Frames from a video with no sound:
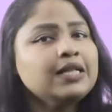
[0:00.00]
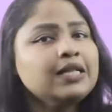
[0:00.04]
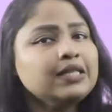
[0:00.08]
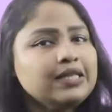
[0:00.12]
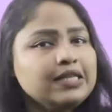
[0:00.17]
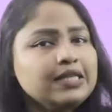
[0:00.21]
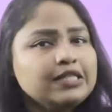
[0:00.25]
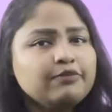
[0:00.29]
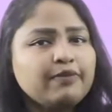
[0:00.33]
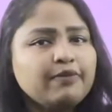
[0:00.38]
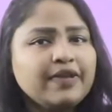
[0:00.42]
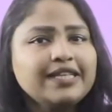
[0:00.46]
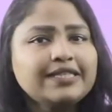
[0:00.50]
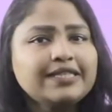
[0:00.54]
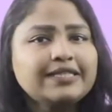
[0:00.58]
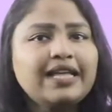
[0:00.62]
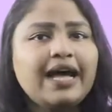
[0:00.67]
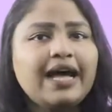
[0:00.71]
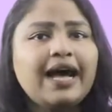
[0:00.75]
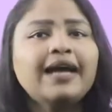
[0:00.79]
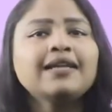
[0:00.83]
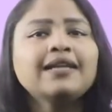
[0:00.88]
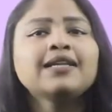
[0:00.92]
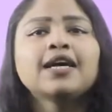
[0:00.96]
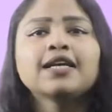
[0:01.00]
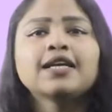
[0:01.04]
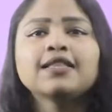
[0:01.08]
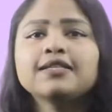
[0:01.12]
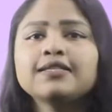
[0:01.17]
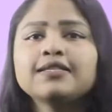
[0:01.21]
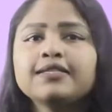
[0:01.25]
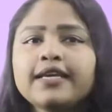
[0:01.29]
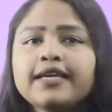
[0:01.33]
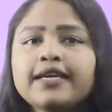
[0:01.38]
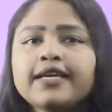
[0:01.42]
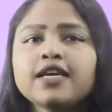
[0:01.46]
This means that
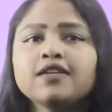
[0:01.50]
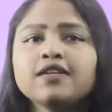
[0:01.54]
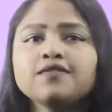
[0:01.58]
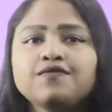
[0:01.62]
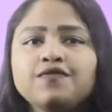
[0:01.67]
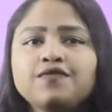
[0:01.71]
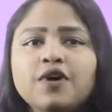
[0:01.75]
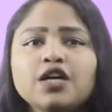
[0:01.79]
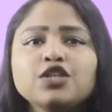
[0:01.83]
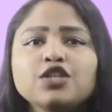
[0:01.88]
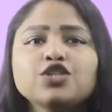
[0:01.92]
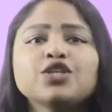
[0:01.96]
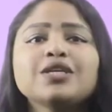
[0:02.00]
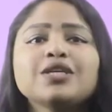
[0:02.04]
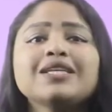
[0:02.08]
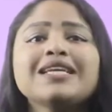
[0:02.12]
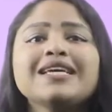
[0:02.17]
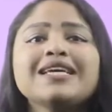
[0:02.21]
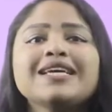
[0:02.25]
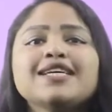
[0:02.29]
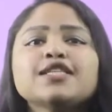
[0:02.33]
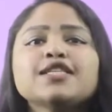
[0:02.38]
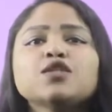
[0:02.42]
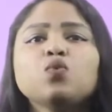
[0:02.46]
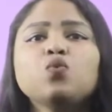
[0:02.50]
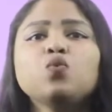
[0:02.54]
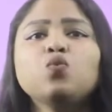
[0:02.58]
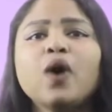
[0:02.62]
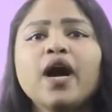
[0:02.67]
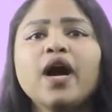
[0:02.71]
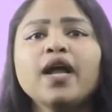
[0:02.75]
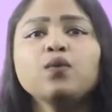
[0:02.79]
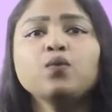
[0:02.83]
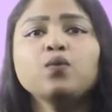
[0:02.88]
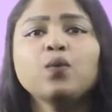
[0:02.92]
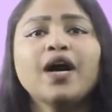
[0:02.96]
the secant function is
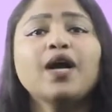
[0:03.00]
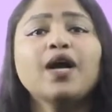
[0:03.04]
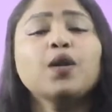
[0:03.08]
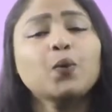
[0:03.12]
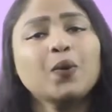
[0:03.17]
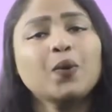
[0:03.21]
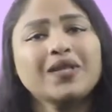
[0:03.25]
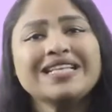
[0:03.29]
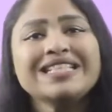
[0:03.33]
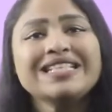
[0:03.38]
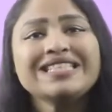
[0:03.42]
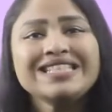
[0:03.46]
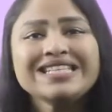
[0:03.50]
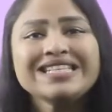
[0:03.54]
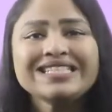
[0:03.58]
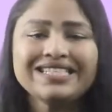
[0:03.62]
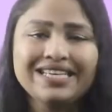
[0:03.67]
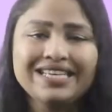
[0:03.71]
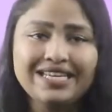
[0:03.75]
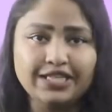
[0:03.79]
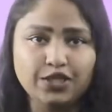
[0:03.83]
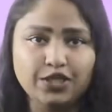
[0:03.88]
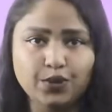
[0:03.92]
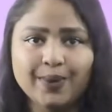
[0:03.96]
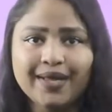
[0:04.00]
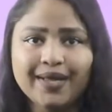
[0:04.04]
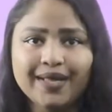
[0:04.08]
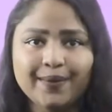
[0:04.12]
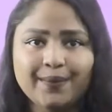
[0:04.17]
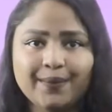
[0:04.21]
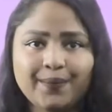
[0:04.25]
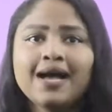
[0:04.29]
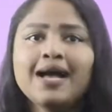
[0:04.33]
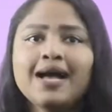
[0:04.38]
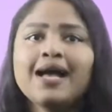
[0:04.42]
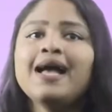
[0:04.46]
1, 1 within this
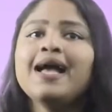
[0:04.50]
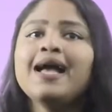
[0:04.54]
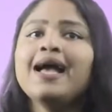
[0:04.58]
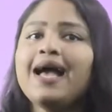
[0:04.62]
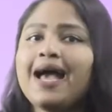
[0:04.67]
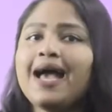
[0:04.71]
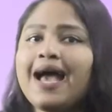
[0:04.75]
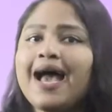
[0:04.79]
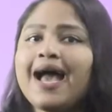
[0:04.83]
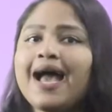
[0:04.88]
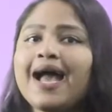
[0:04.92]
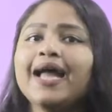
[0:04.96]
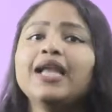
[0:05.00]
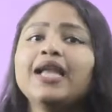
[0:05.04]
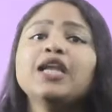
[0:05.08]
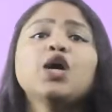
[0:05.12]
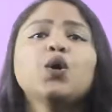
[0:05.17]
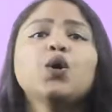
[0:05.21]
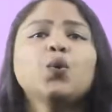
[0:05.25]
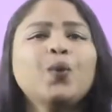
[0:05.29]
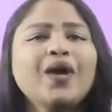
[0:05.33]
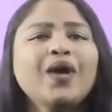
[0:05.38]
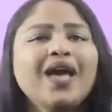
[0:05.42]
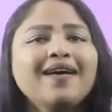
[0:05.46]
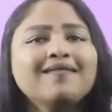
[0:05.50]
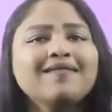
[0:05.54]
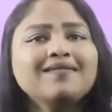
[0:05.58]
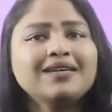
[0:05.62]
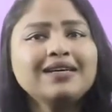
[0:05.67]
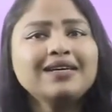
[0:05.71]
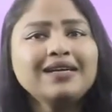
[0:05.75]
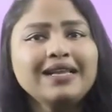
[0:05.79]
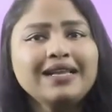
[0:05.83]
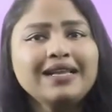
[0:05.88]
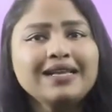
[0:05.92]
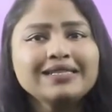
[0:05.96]
interval, and we
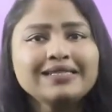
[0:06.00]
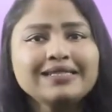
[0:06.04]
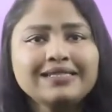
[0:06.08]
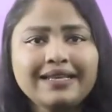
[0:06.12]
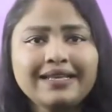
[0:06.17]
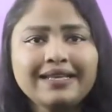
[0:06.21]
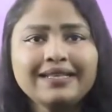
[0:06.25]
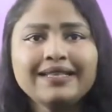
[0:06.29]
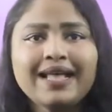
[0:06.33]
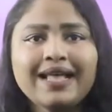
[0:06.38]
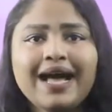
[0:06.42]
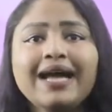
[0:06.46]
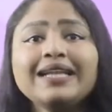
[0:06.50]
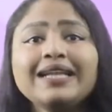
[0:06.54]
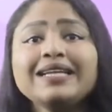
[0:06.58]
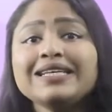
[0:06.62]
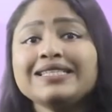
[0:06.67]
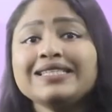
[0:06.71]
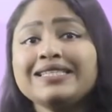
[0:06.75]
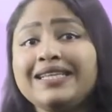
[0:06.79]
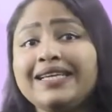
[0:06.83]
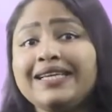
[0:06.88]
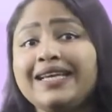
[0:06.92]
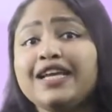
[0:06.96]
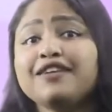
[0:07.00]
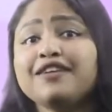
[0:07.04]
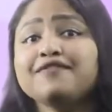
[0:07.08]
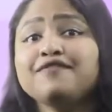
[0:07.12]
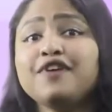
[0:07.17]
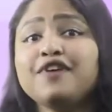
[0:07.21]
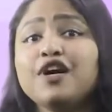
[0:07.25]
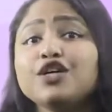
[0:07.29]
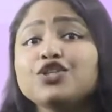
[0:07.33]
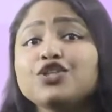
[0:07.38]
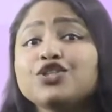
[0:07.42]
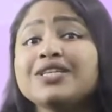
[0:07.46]
have earlier seen that secant
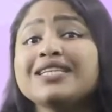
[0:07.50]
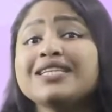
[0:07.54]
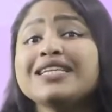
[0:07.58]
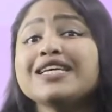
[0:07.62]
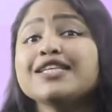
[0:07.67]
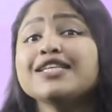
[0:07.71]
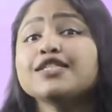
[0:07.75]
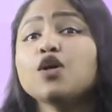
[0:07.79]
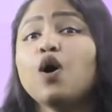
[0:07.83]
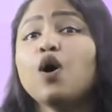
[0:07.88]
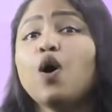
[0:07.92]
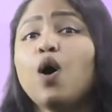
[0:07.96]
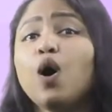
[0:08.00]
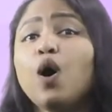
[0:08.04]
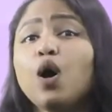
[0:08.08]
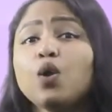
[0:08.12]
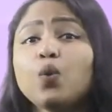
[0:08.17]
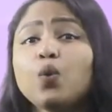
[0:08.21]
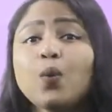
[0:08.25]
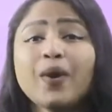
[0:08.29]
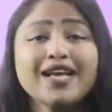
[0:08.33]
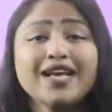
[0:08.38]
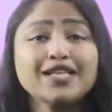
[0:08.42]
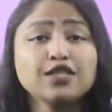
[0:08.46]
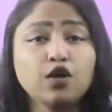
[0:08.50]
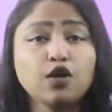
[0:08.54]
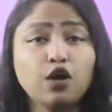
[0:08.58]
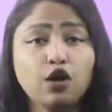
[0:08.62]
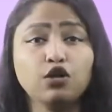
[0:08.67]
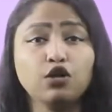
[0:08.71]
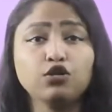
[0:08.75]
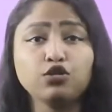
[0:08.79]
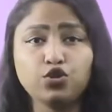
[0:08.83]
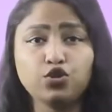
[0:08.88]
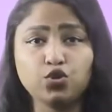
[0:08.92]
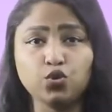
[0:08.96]
function is always
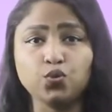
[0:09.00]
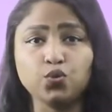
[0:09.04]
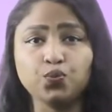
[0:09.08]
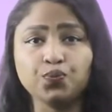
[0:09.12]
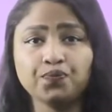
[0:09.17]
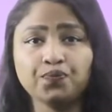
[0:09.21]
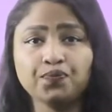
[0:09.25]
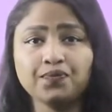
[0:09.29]
onto.